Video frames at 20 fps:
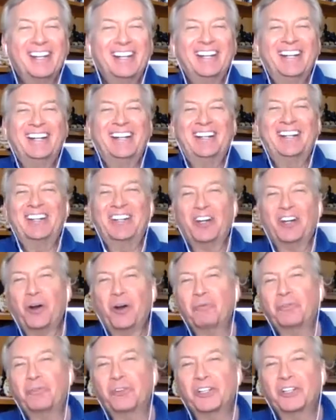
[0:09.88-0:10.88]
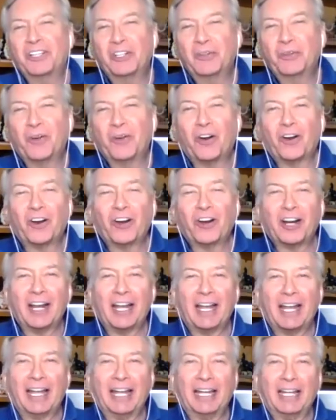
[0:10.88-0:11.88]
Uh, hopefully you are,
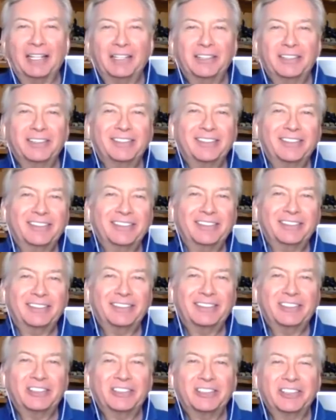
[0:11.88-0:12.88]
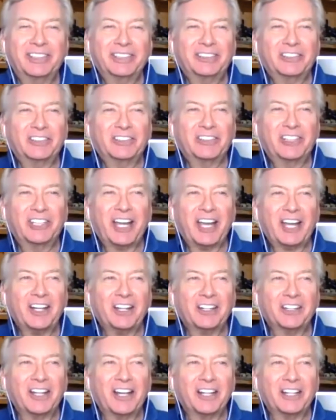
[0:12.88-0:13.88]
and it's it's kind
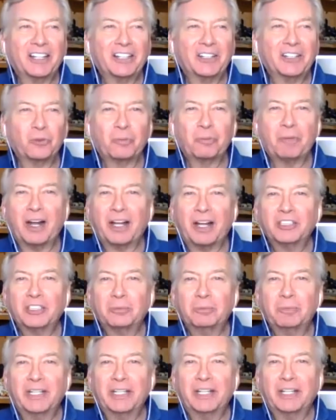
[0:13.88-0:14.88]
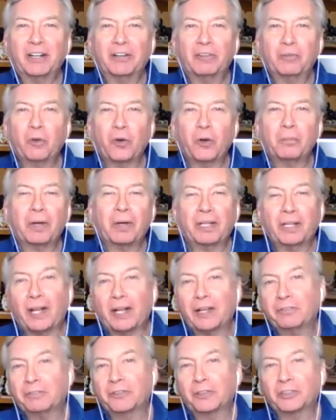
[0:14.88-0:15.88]
of like reminds me of what my
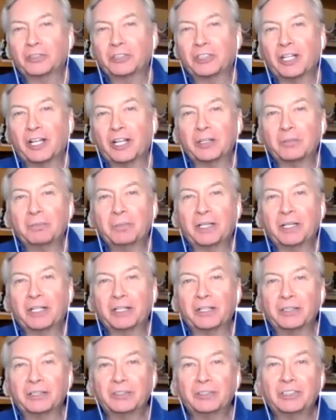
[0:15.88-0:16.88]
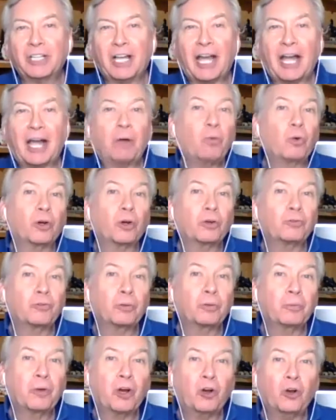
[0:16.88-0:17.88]
life looks like, because I work
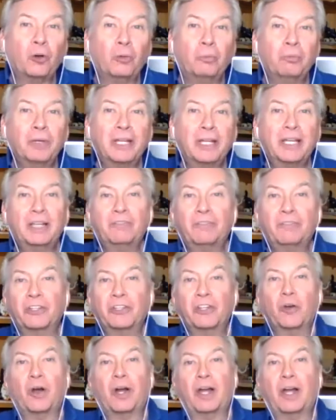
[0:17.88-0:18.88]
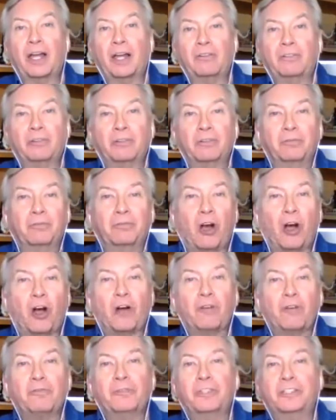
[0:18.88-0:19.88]
from home. Even though I have an
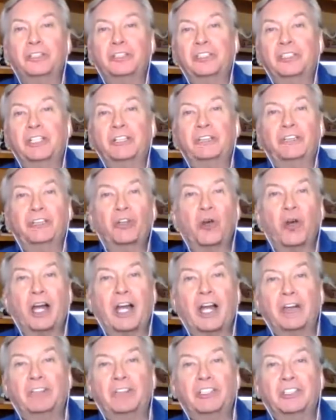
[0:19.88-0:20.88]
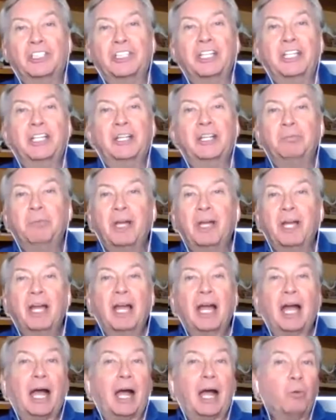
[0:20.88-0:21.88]
office, even though I have a team,
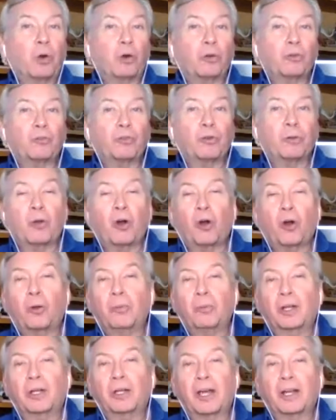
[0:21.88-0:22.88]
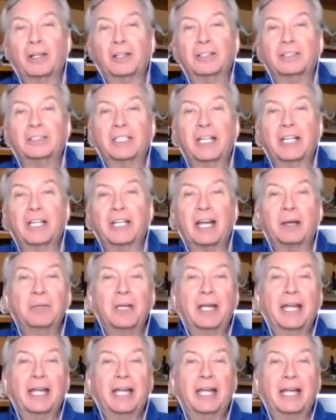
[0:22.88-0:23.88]
I work from home a lot of the time.
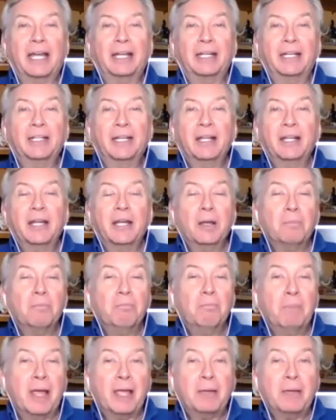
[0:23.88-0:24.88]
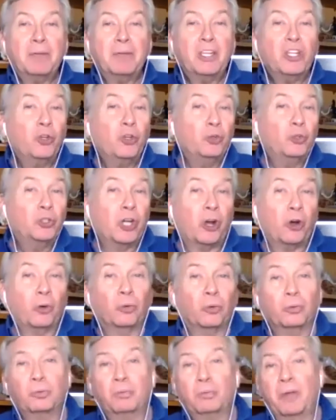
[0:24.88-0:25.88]
And maybe you
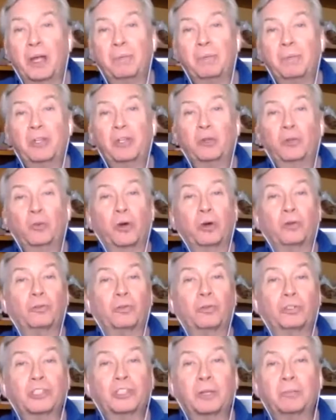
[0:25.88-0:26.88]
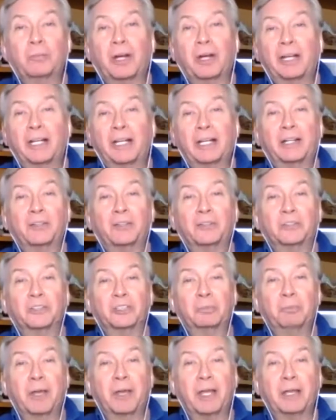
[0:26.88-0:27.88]
don't. Maybe you work for somebody
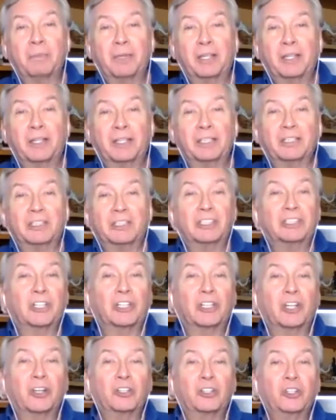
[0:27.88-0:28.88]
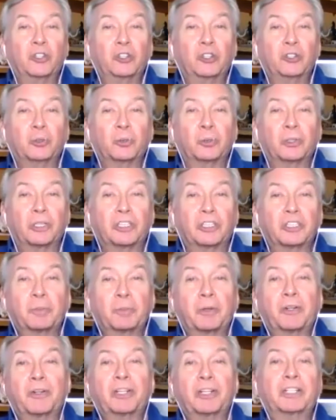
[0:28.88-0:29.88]
else. Maybe this is an unusual
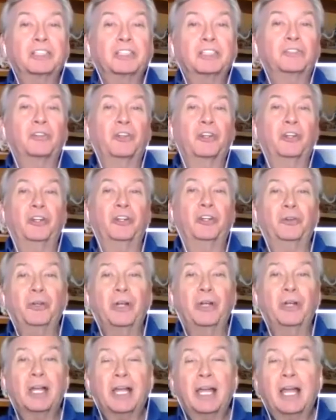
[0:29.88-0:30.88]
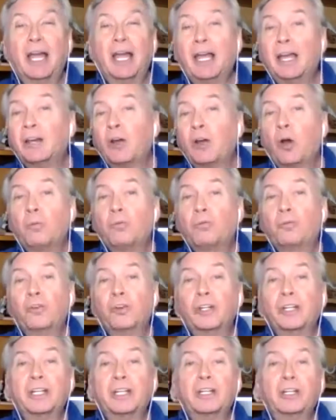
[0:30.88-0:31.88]
experience for you, and
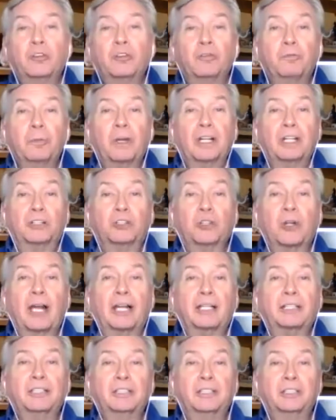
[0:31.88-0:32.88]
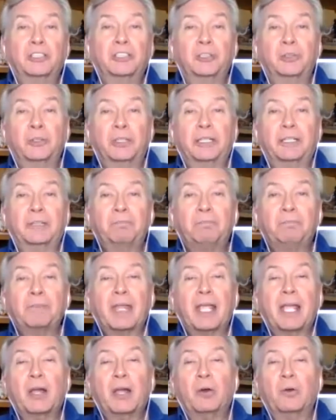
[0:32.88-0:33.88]
hopefully you've been attracted to it.
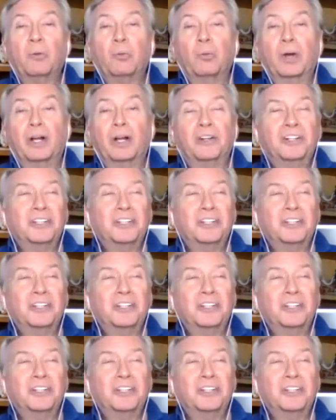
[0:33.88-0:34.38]
Well,